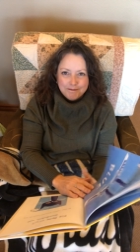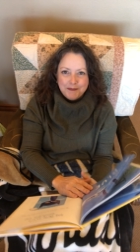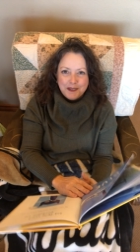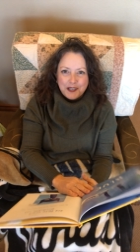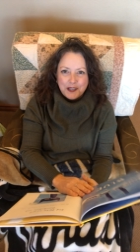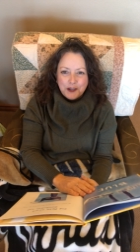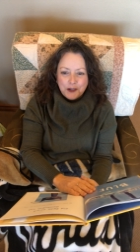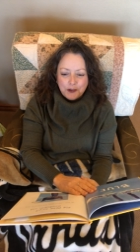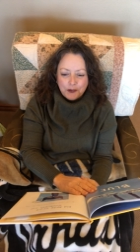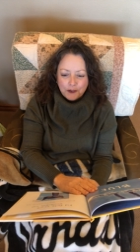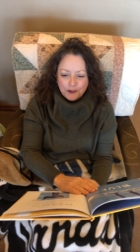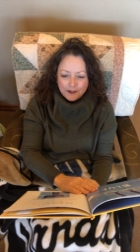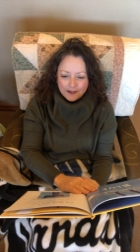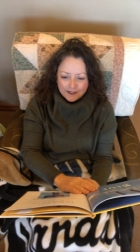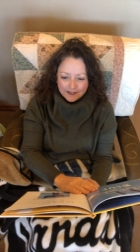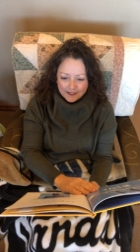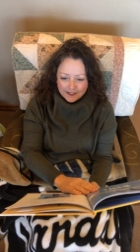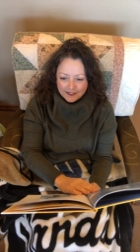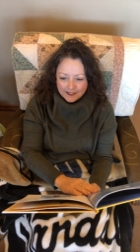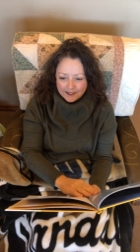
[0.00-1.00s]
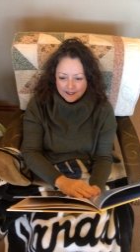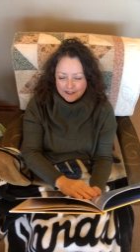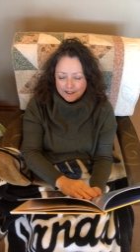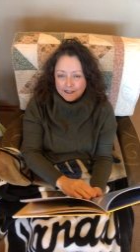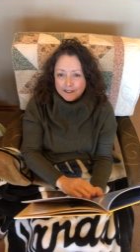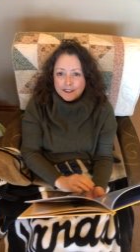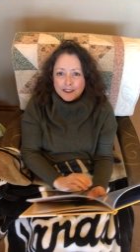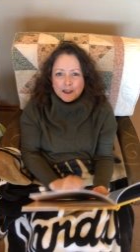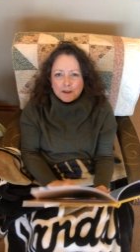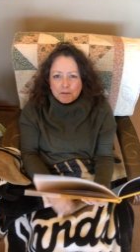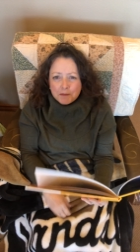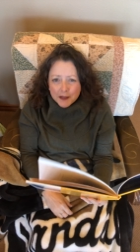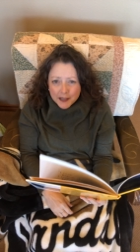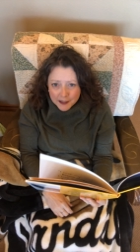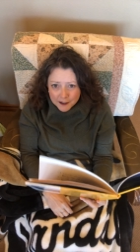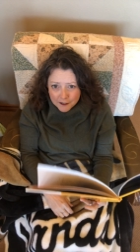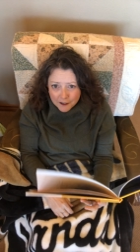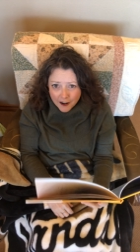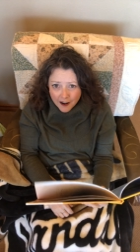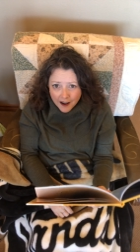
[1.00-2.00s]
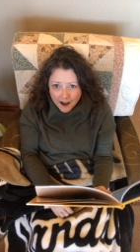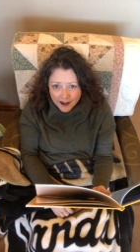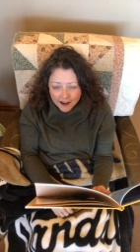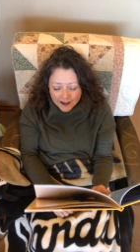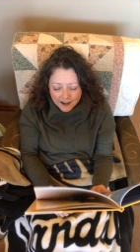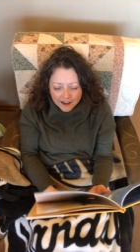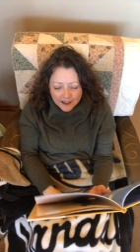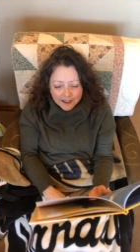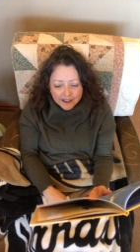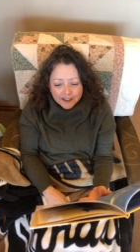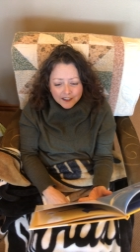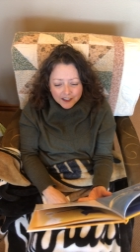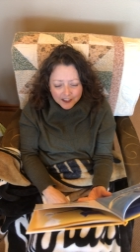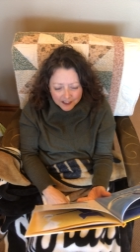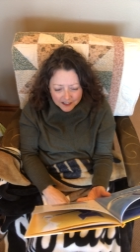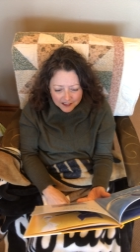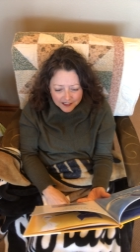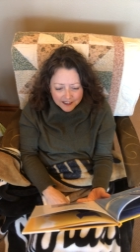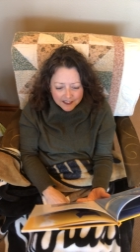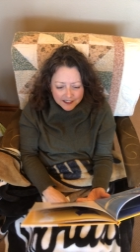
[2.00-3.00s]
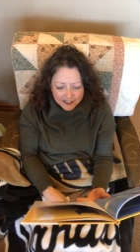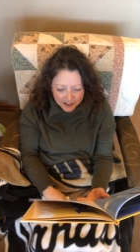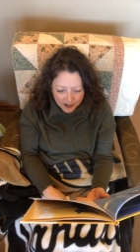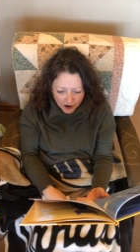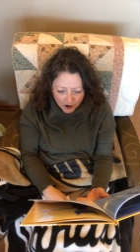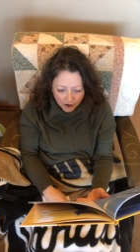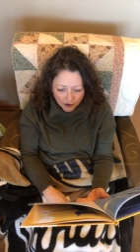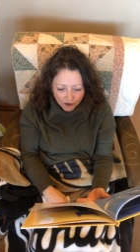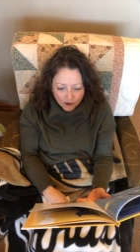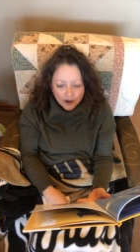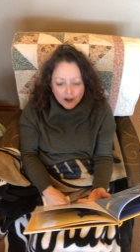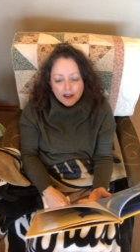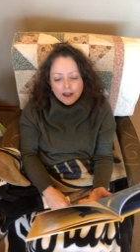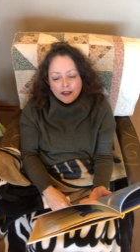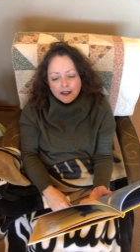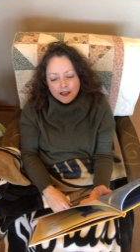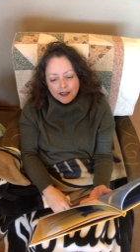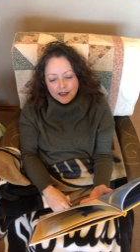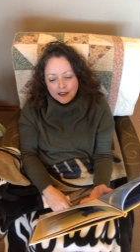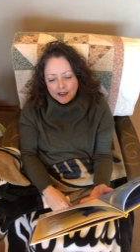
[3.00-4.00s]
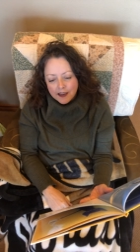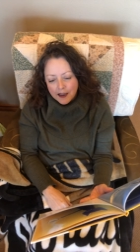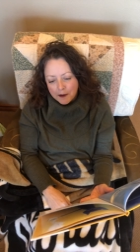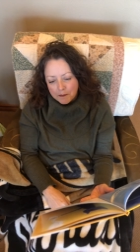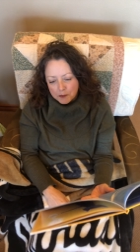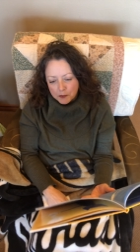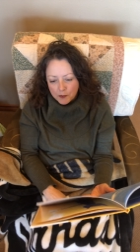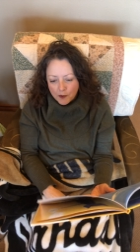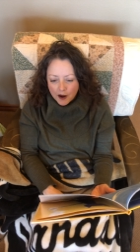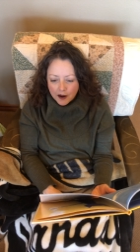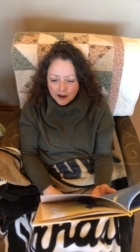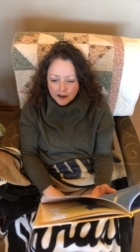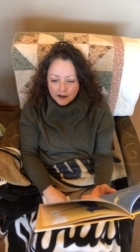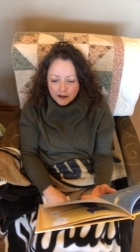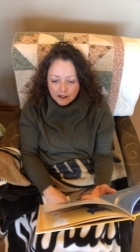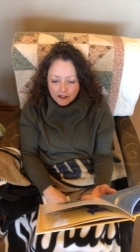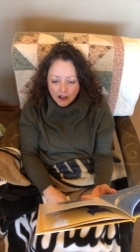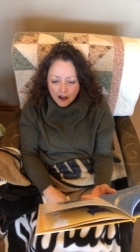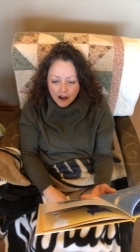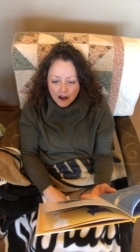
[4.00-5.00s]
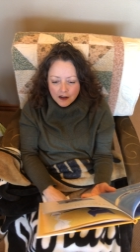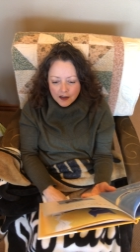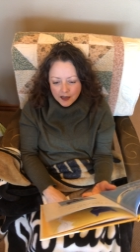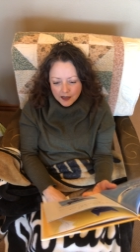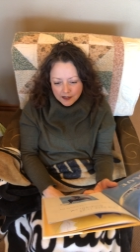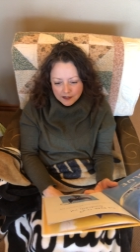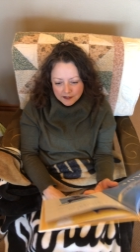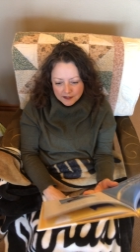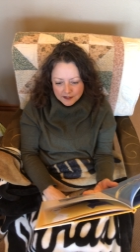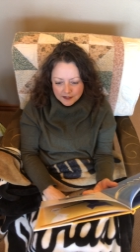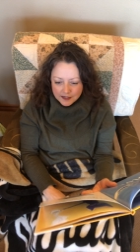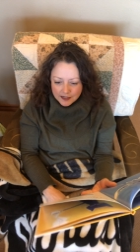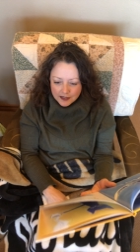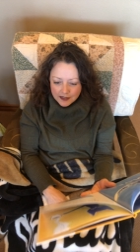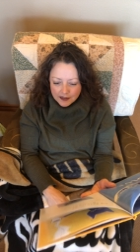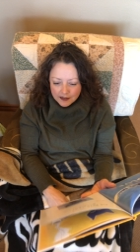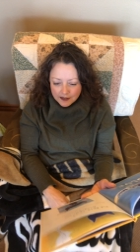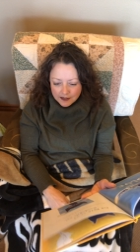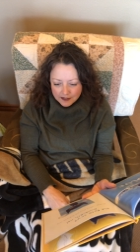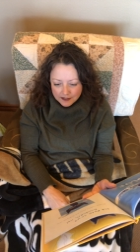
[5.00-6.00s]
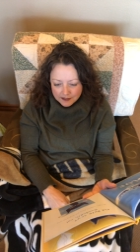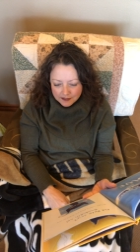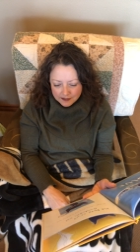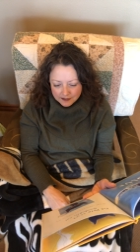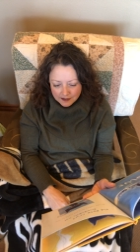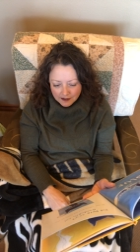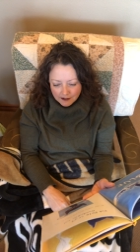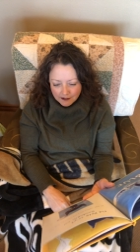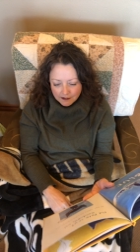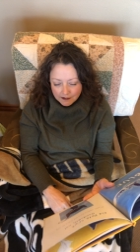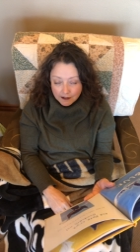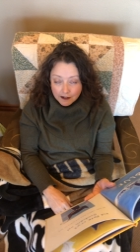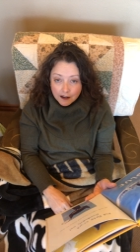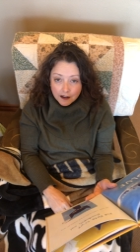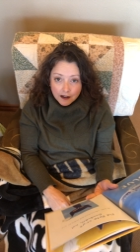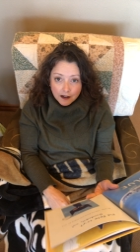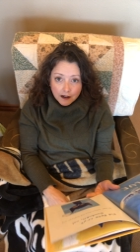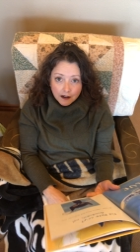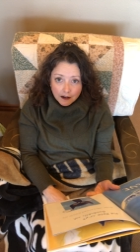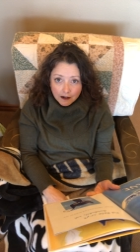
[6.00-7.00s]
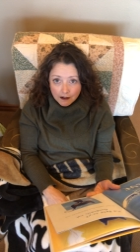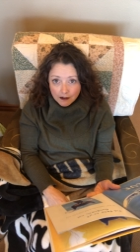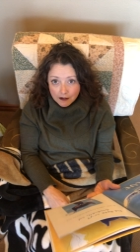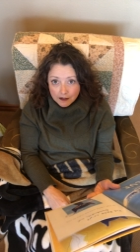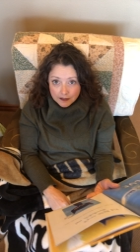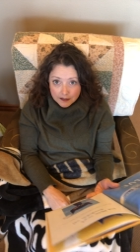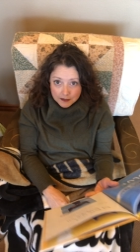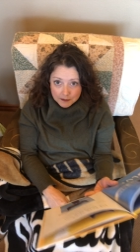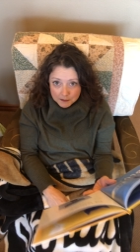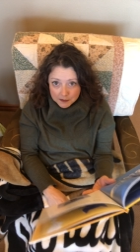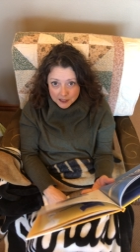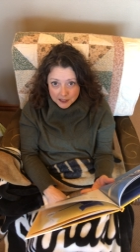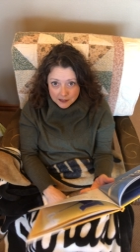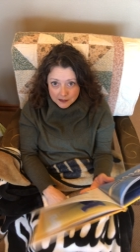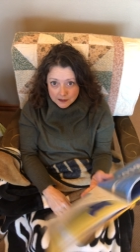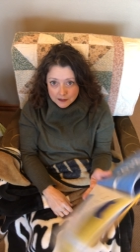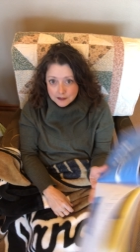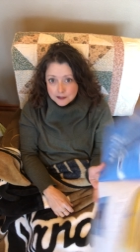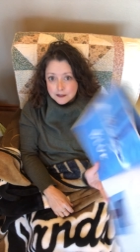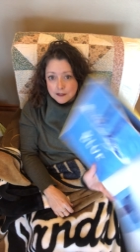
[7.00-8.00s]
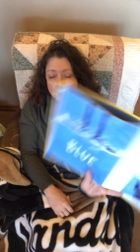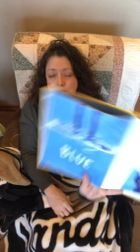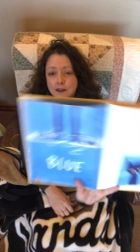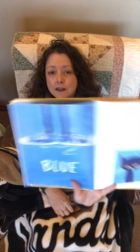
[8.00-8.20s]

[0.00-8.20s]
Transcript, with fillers: Blue. Did Pete cry? Goodness, no. He kept walking along and singing his song. Awesomeness.